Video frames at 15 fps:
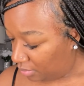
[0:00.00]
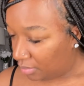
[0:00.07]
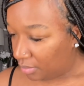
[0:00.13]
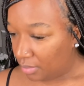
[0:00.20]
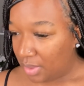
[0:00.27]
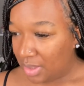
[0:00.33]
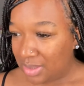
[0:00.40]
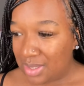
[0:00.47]

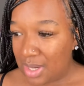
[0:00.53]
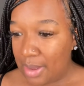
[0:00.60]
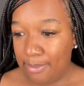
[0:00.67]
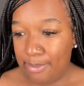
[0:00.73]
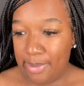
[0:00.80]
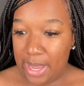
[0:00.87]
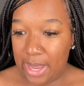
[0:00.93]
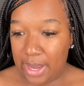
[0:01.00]
it's not
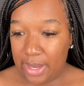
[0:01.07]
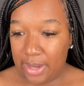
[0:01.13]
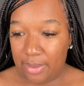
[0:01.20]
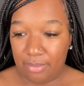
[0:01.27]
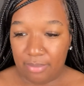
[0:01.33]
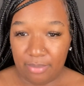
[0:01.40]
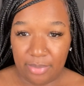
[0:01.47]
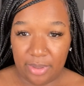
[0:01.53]
bad,
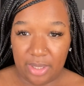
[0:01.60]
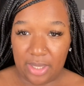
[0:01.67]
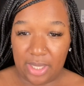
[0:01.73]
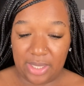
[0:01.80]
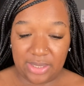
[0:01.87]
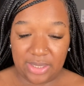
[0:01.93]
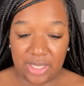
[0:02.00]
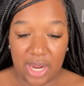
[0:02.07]
but like I
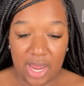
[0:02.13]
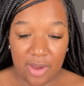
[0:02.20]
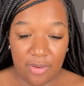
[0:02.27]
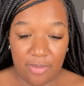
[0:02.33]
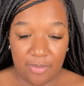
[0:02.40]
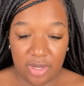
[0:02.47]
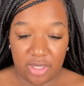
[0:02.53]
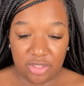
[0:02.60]
said, I would
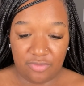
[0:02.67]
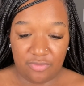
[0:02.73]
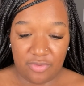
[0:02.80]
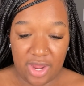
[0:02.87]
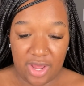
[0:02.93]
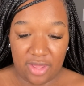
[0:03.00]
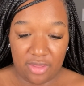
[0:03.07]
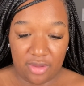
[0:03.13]
much
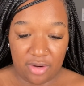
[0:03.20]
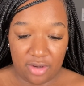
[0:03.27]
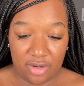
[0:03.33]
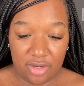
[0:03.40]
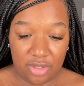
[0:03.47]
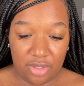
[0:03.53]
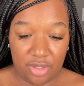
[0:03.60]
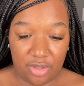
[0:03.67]
rather
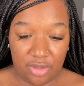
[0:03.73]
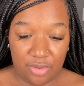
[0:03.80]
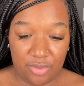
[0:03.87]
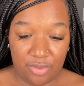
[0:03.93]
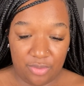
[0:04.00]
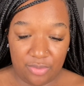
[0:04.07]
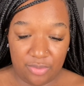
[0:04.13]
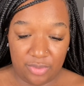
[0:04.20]

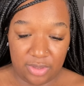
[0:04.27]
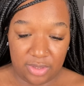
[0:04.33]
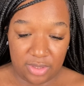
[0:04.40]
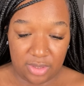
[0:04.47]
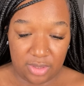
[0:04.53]
use,